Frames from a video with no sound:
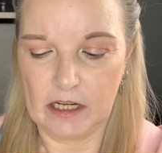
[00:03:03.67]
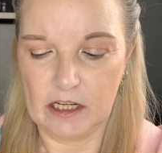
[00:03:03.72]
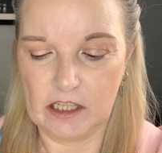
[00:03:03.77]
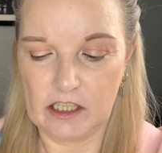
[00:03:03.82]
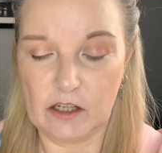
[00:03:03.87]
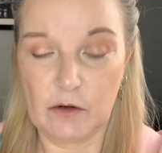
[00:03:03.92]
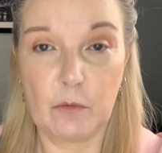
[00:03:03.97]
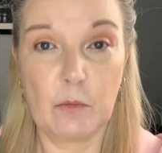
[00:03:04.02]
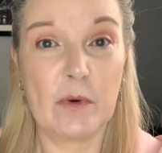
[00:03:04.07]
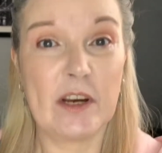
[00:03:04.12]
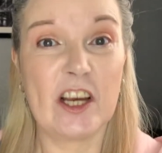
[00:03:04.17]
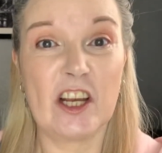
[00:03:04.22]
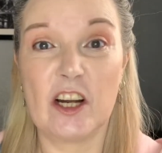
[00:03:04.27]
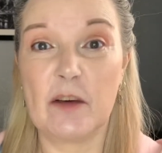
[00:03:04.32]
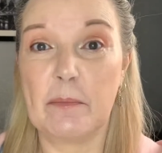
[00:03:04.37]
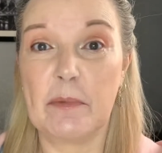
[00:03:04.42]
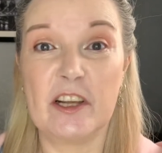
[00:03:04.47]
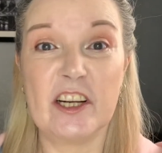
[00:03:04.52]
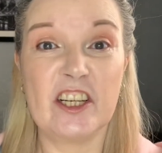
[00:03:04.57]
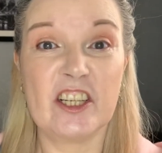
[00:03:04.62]
So we're going to
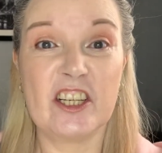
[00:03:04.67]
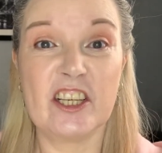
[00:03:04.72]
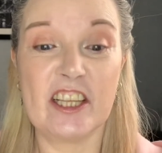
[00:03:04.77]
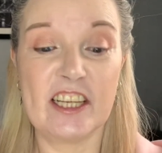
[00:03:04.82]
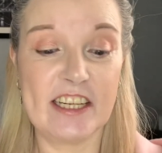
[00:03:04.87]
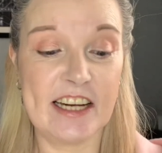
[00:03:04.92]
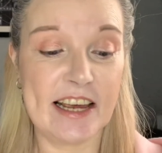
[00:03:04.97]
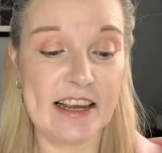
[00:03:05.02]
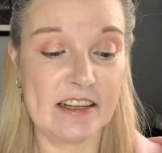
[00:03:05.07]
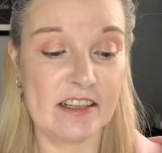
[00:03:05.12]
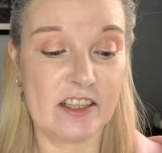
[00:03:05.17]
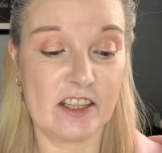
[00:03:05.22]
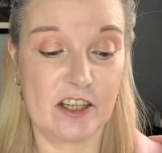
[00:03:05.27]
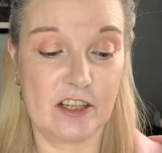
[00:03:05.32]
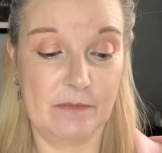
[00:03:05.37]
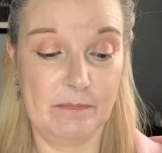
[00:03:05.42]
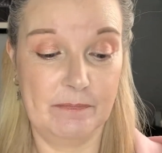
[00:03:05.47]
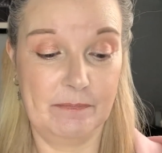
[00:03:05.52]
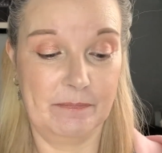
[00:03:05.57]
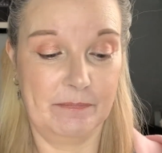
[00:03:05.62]
put it to the
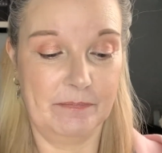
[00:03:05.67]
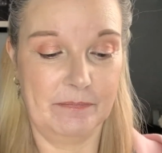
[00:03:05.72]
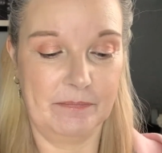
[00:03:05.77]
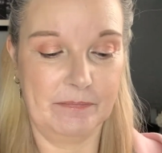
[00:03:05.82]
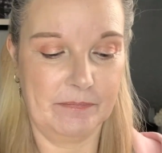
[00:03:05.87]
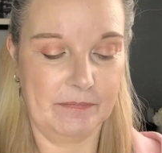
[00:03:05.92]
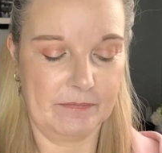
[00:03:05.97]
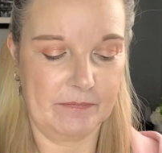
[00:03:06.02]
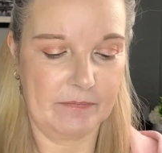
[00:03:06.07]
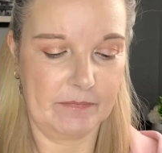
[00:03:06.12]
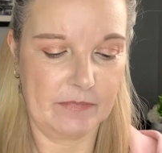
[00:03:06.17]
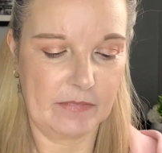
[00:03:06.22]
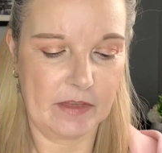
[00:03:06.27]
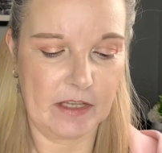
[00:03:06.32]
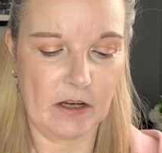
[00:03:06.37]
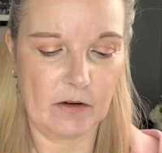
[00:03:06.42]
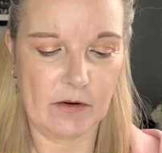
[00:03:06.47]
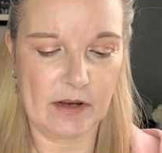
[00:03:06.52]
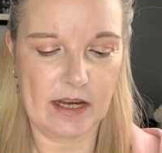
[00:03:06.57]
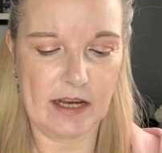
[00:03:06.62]
test.
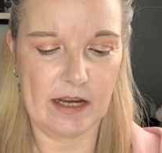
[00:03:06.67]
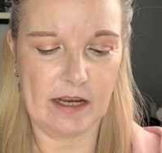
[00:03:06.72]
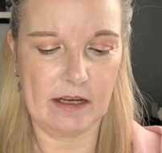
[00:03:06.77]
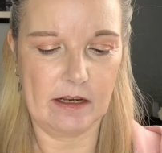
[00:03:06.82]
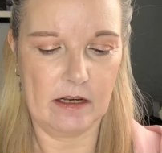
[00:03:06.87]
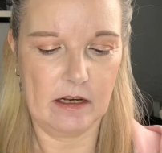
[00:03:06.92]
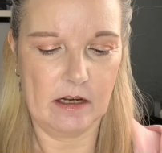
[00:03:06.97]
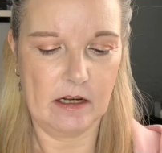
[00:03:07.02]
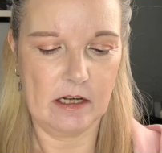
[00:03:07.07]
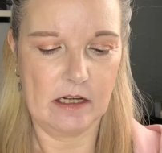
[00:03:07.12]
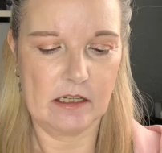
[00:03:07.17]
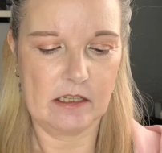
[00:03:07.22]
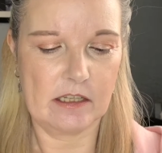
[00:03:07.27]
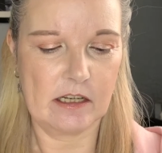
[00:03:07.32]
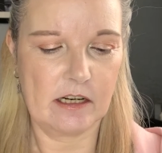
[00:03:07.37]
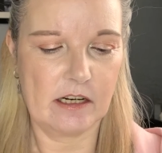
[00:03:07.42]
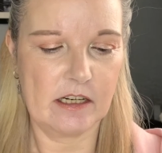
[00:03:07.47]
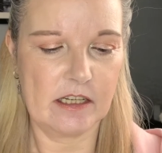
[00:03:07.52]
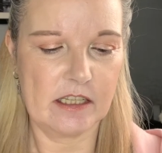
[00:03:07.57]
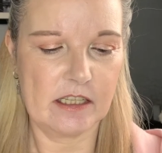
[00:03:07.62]
Okay, so
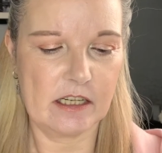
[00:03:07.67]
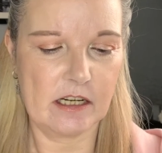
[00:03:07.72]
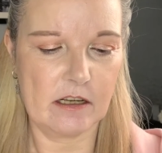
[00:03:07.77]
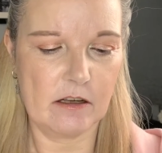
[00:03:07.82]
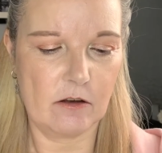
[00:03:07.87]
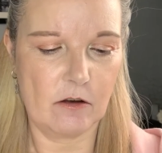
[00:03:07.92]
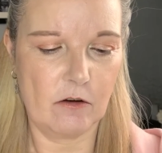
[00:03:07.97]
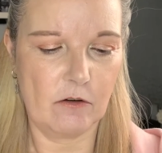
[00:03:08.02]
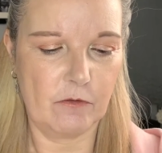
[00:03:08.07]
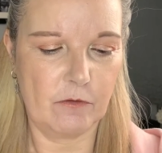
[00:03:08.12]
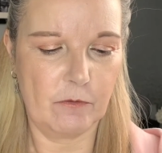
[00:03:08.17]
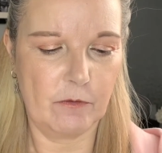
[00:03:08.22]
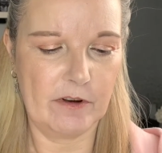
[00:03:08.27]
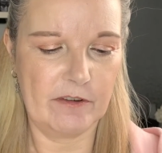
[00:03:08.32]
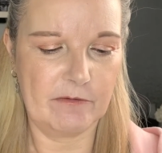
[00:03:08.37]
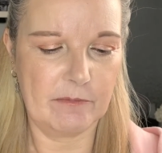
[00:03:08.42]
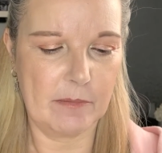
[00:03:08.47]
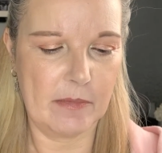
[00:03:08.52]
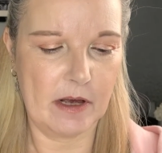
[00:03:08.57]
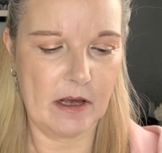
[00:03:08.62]
I'm going to start off
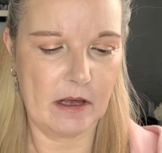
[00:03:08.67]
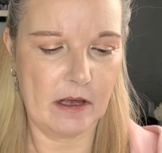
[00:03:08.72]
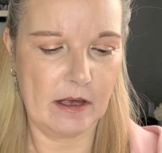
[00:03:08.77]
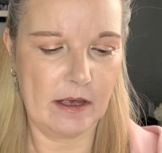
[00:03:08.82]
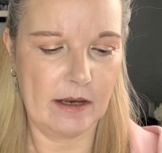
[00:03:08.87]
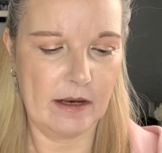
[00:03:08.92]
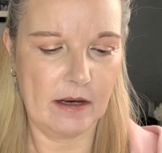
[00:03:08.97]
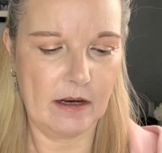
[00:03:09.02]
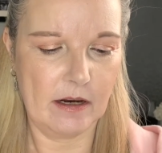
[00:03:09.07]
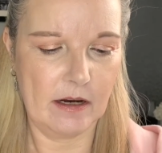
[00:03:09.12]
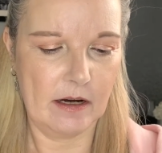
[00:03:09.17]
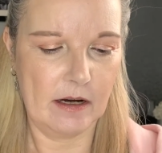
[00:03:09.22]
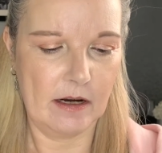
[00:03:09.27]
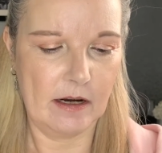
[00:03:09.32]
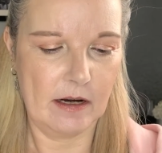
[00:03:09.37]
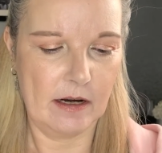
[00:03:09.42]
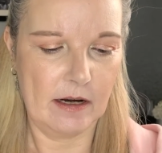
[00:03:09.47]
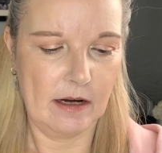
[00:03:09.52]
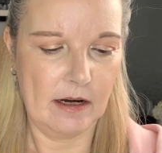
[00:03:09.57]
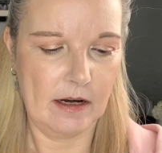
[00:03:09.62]
with my
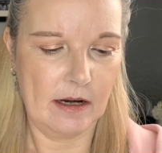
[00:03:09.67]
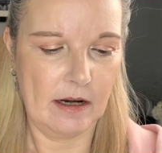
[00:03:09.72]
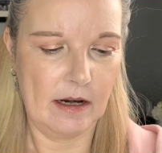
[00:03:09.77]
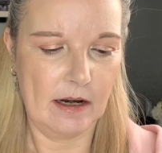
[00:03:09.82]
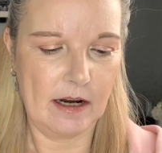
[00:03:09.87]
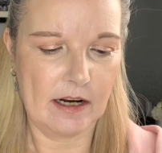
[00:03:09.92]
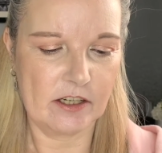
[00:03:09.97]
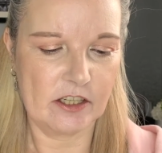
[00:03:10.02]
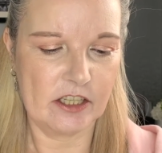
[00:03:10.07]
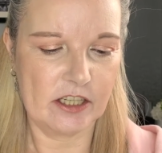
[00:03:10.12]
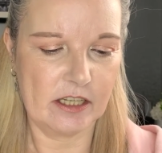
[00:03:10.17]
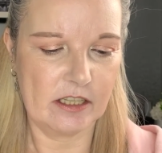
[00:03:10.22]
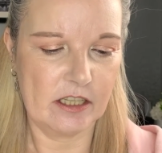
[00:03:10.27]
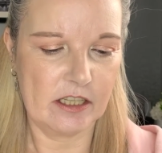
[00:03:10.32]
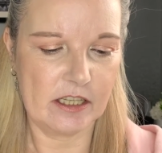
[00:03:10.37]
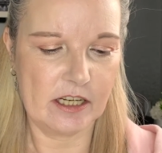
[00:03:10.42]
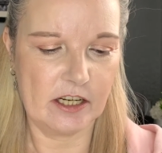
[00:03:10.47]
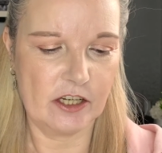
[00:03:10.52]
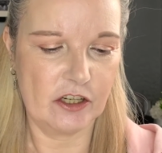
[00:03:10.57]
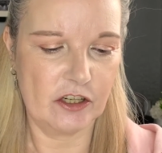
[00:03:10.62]
Lash
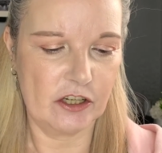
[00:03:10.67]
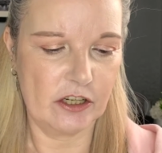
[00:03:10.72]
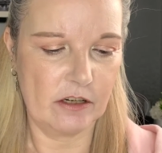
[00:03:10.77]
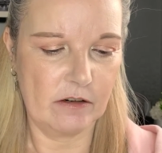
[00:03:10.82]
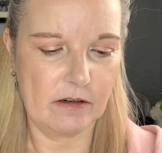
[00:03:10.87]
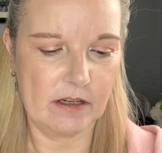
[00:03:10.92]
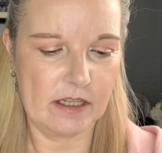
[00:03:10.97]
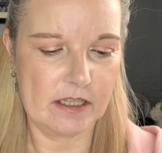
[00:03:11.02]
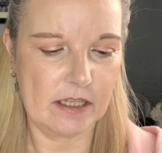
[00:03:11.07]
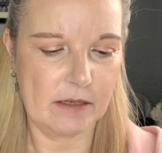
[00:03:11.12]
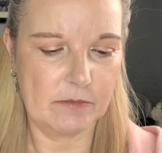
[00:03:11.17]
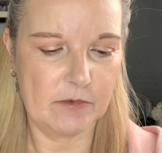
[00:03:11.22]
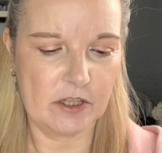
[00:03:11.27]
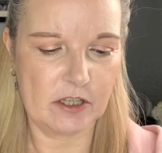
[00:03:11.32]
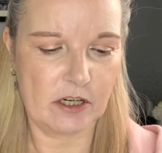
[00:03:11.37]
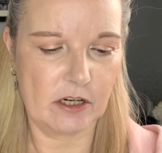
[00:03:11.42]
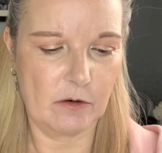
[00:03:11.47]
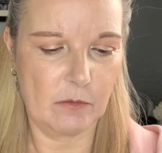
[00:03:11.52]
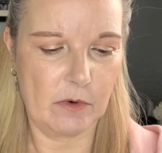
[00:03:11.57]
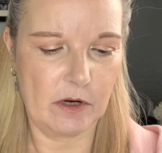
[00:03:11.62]
Sensational. I'm
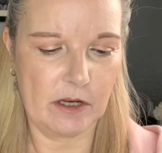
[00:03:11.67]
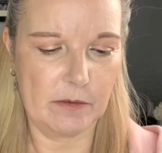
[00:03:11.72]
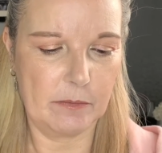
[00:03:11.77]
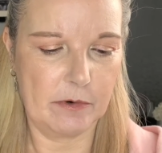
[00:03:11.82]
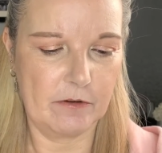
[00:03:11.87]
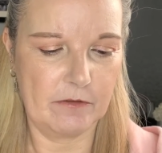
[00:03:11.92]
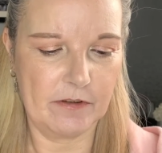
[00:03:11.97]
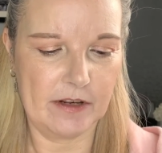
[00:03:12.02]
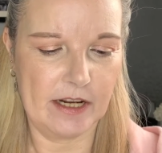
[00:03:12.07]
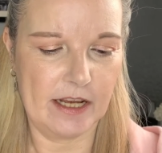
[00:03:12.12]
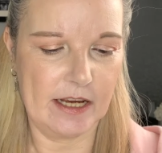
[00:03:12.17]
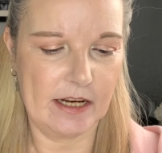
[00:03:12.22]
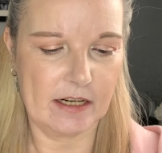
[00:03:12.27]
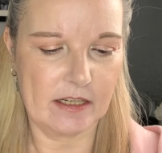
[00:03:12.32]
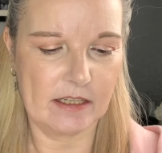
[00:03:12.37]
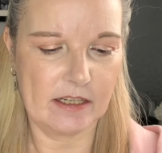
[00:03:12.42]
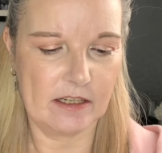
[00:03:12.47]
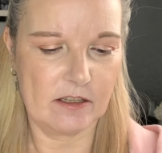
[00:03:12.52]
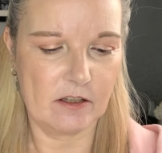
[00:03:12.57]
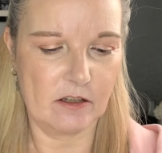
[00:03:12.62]
just going to wipe off any
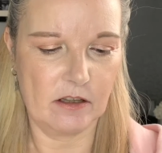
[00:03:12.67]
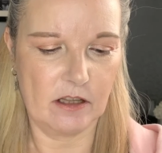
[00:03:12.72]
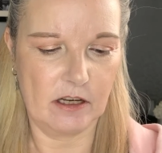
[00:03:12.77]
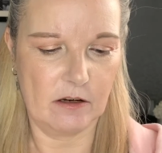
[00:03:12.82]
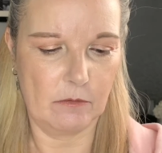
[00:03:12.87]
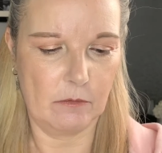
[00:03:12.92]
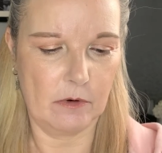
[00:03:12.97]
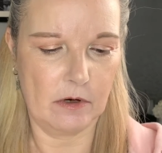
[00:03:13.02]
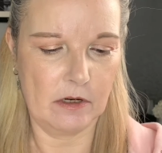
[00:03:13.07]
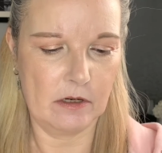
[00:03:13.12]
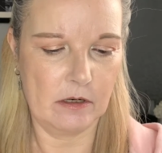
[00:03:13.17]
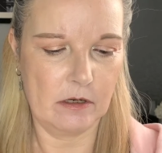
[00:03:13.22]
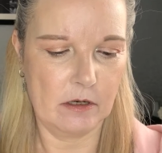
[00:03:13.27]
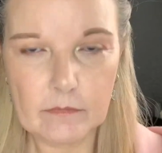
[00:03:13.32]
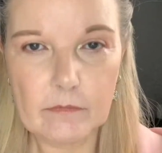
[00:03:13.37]
excess on that one.